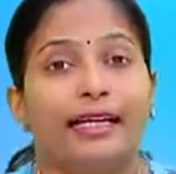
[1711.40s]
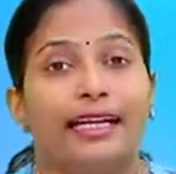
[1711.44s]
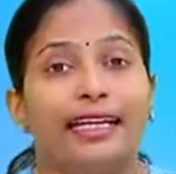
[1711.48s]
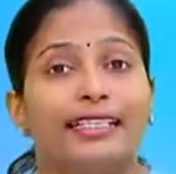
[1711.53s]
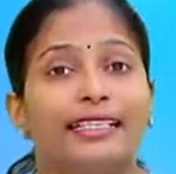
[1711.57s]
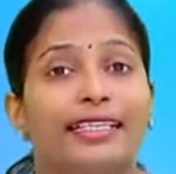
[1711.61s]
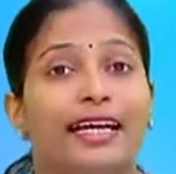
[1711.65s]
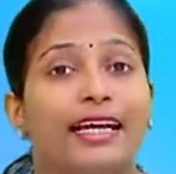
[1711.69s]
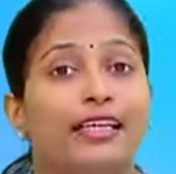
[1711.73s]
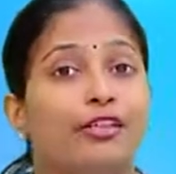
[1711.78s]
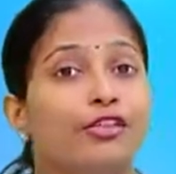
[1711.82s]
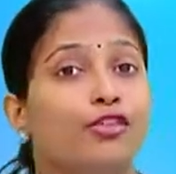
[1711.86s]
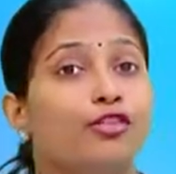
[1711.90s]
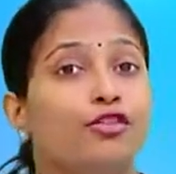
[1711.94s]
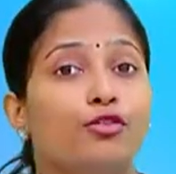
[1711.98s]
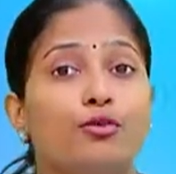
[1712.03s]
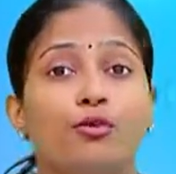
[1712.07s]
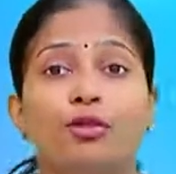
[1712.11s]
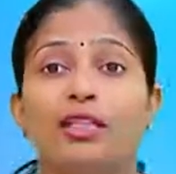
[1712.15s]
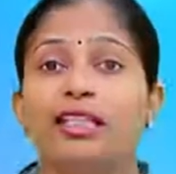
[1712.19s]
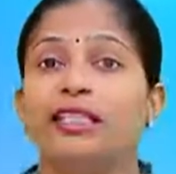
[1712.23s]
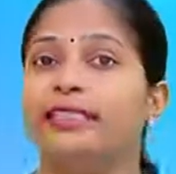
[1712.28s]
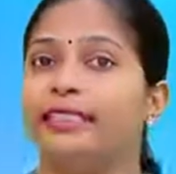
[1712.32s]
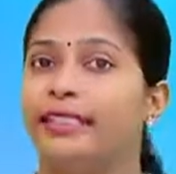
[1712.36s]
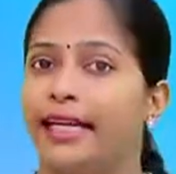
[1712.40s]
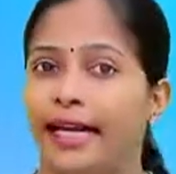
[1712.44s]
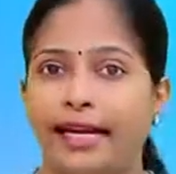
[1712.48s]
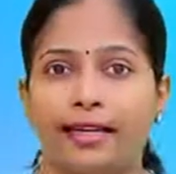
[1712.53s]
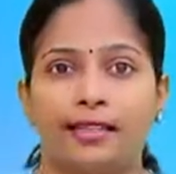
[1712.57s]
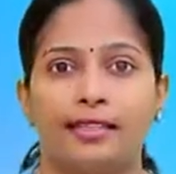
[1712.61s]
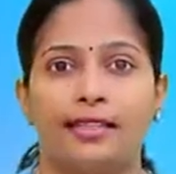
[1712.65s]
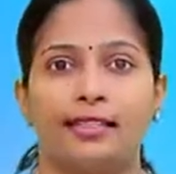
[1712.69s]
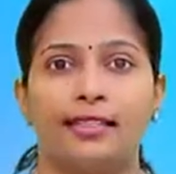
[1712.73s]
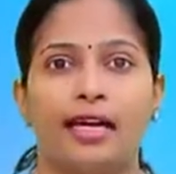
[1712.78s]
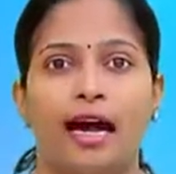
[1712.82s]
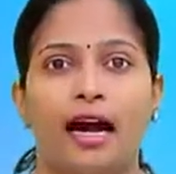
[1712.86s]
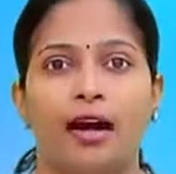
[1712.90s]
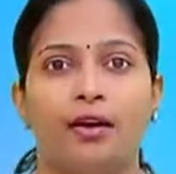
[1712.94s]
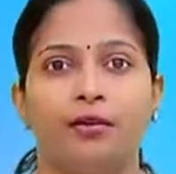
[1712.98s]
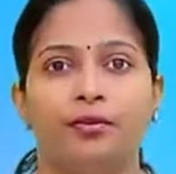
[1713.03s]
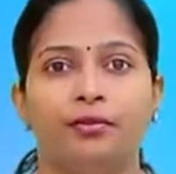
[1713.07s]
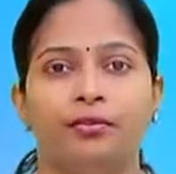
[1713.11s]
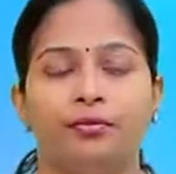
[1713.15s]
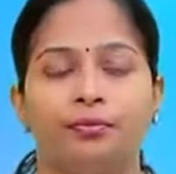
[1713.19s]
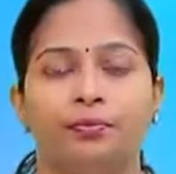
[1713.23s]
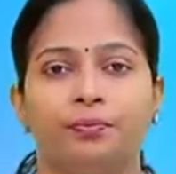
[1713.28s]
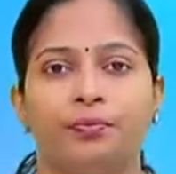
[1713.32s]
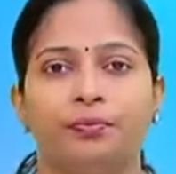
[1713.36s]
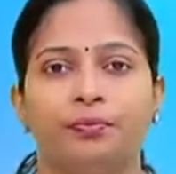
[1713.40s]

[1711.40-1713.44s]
Let's get into the next sound.